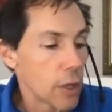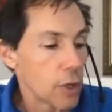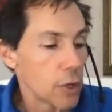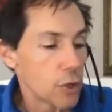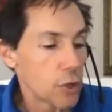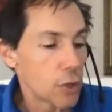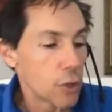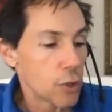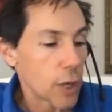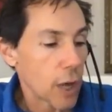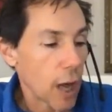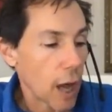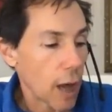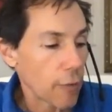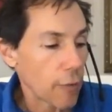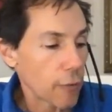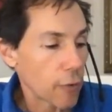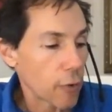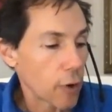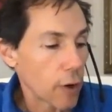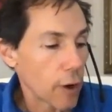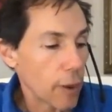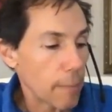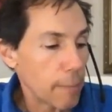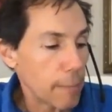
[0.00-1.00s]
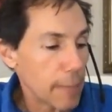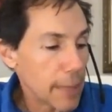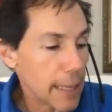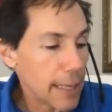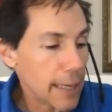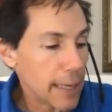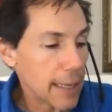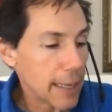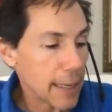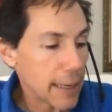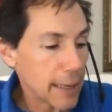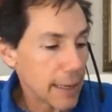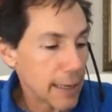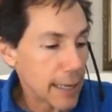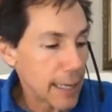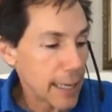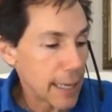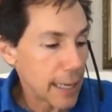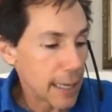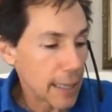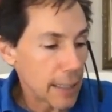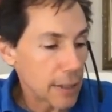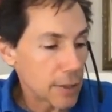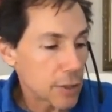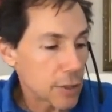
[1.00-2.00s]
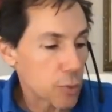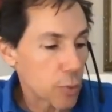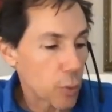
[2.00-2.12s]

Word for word: to cover immediate needs.